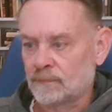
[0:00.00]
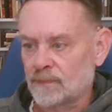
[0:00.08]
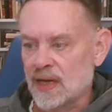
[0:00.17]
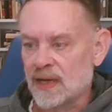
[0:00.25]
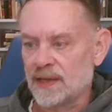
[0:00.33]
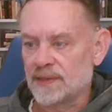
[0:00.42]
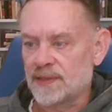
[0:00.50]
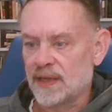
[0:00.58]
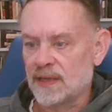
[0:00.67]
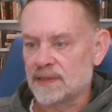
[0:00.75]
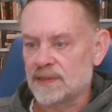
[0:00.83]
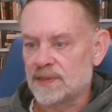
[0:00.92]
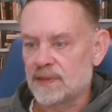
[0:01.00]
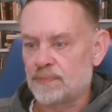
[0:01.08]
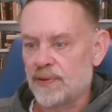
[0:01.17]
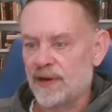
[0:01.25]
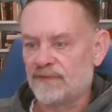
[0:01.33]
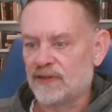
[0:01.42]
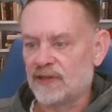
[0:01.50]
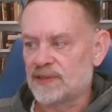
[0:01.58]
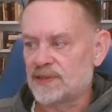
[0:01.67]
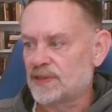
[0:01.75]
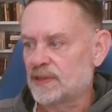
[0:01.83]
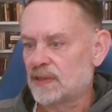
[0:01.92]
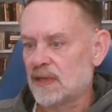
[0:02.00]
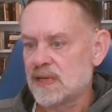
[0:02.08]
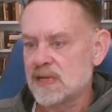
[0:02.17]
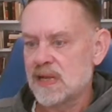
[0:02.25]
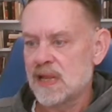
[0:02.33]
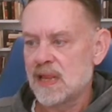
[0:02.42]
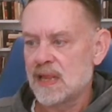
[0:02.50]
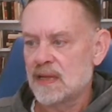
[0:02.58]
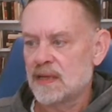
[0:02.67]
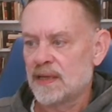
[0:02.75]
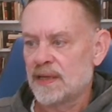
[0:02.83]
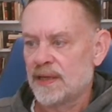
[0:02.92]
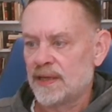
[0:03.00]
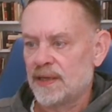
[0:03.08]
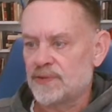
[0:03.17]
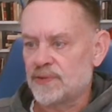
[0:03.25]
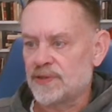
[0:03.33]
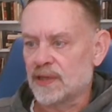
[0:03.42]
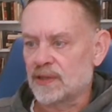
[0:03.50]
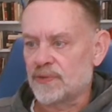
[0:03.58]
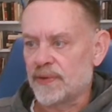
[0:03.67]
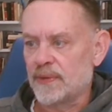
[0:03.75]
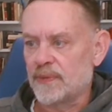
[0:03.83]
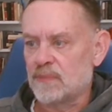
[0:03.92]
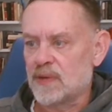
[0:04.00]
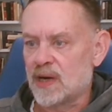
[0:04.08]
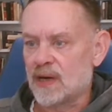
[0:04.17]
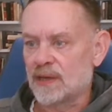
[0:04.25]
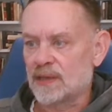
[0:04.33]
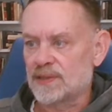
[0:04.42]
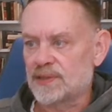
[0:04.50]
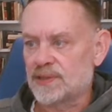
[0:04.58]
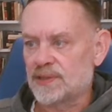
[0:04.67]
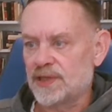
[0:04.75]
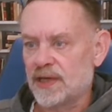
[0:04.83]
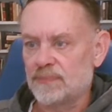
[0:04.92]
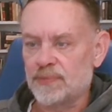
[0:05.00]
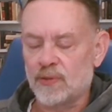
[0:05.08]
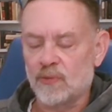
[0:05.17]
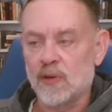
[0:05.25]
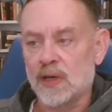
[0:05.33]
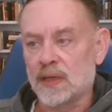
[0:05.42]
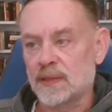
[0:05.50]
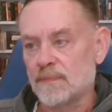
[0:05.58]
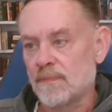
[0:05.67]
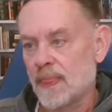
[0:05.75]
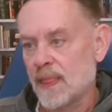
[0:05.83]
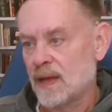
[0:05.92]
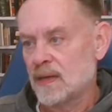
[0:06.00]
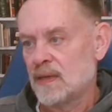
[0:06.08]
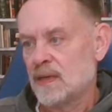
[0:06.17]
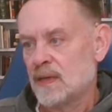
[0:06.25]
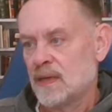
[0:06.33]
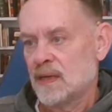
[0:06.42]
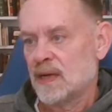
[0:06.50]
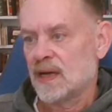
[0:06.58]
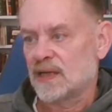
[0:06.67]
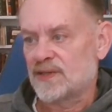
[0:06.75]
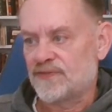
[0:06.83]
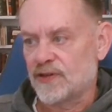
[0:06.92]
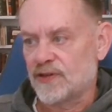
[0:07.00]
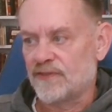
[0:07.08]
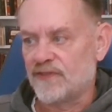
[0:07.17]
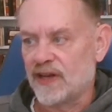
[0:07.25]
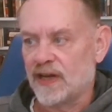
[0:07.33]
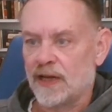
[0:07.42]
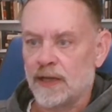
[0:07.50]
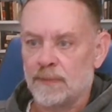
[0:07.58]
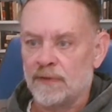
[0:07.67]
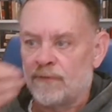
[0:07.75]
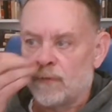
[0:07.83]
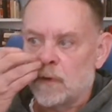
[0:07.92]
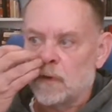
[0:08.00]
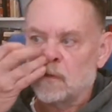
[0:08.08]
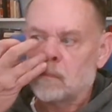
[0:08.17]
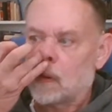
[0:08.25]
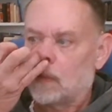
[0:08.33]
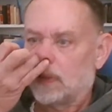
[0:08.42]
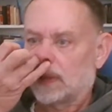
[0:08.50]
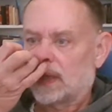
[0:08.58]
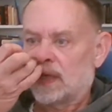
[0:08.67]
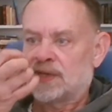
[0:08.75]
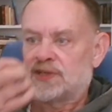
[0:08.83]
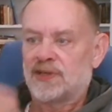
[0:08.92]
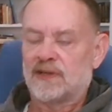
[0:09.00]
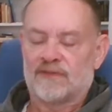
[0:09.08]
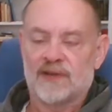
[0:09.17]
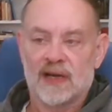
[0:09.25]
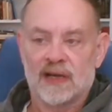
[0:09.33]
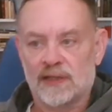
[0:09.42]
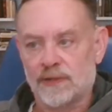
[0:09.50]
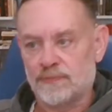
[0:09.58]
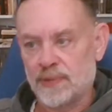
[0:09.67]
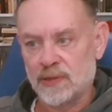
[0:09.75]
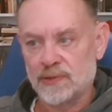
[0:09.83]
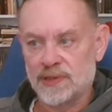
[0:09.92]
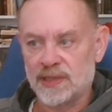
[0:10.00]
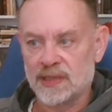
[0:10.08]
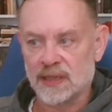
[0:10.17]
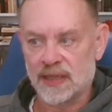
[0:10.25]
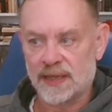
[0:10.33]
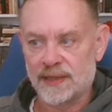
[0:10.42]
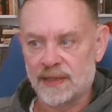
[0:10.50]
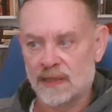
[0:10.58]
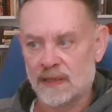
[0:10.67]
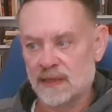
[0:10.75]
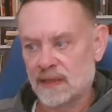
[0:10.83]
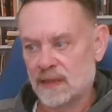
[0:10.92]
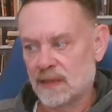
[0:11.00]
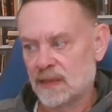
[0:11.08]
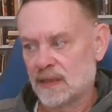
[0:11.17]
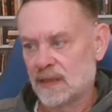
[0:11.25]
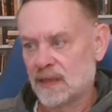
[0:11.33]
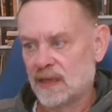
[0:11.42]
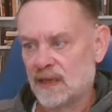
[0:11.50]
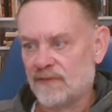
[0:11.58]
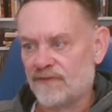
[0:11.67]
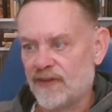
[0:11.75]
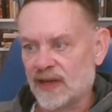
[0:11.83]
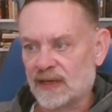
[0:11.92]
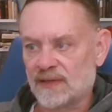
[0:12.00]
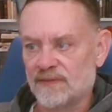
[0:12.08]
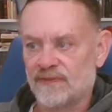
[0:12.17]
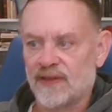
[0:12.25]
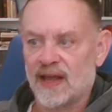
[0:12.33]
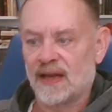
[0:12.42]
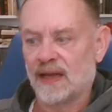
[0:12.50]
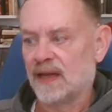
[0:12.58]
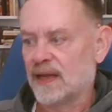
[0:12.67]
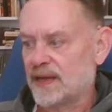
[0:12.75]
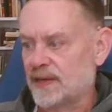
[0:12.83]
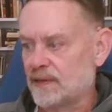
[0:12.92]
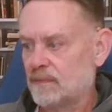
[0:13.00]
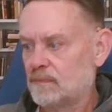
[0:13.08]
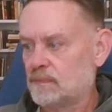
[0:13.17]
Contents, preface, introductory remarks, chapter 1, Oxford Divinity before the publication of Dr. Pusey's letter, effect of that letter,